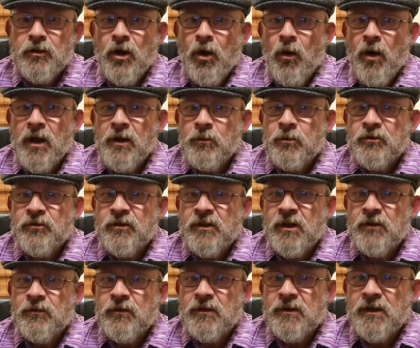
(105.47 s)
No, I was
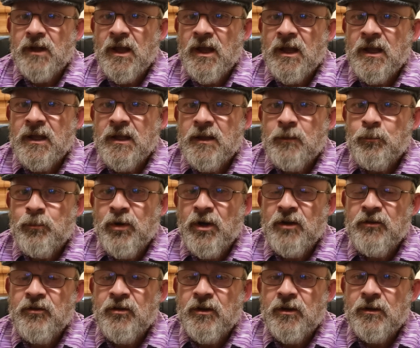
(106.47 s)
given a
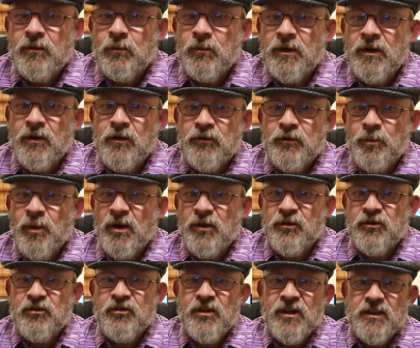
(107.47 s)
putter when I was
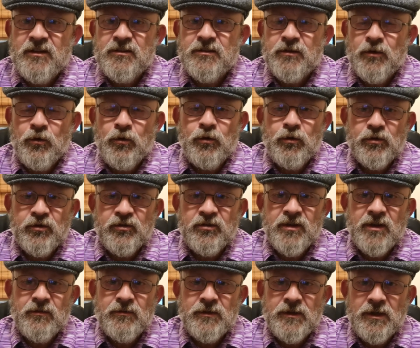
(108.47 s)
about 6 or
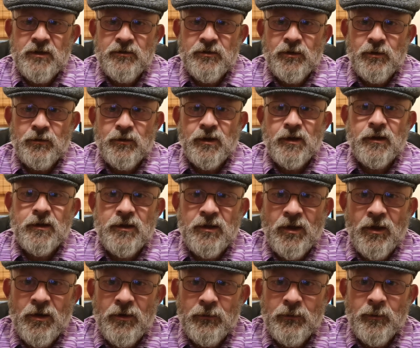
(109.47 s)
7 years old.
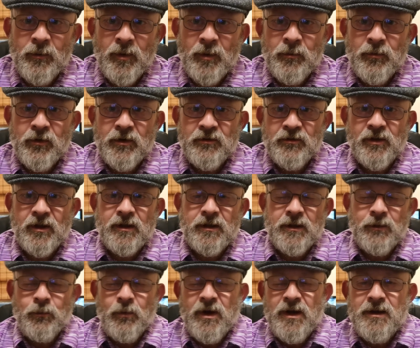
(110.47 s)
Can't remember
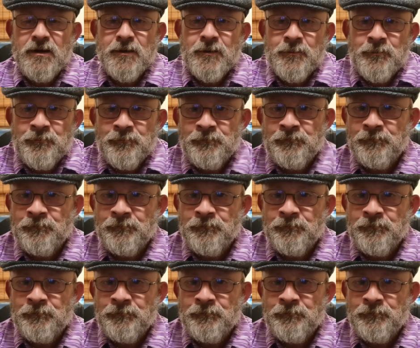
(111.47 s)
exactly when.